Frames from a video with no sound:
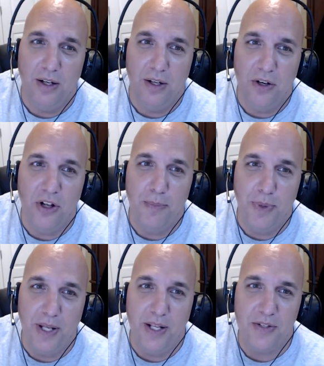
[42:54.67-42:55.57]
could have
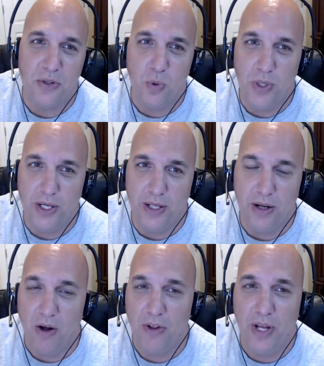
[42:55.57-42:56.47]
been his twin,
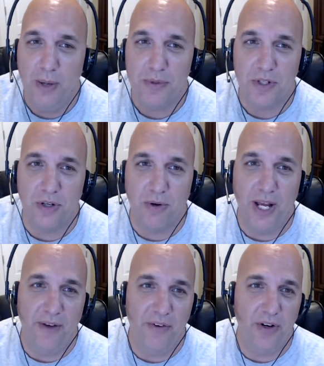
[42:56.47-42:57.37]
although he was a little
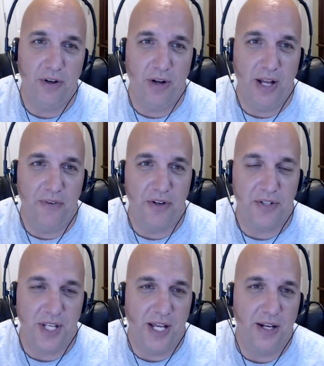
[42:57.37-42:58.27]
heavier, a little heavier
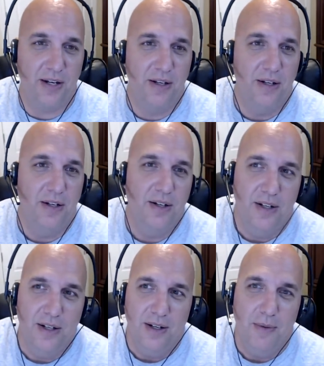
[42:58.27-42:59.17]
set.
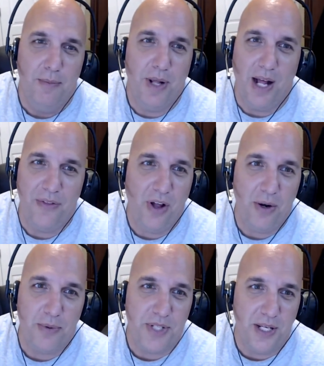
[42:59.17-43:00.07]
But yeah. I thought
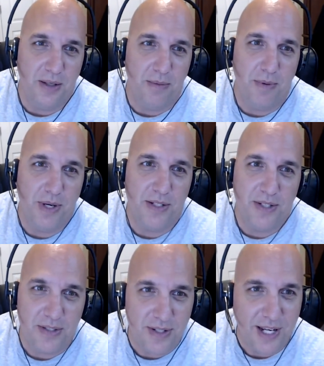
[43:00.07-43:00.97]
it was him. I'm like, is
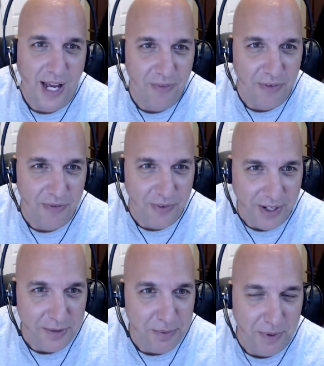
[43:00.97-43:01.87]
this the guy from
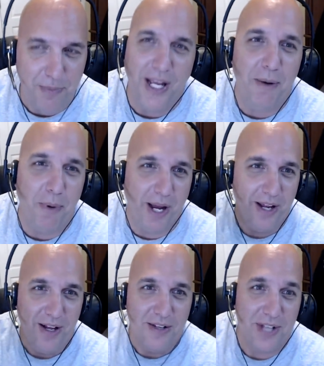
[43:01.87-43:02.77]
Ferris Bueller? But anyway,
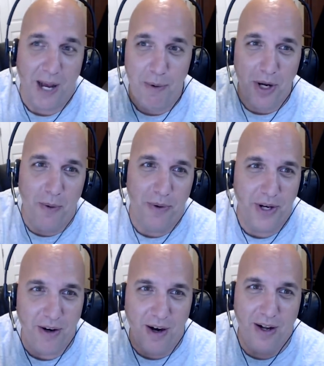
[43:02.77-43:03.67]
so I would go in
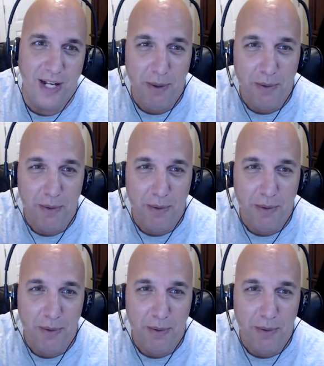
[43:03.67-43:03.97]
there a lot, and he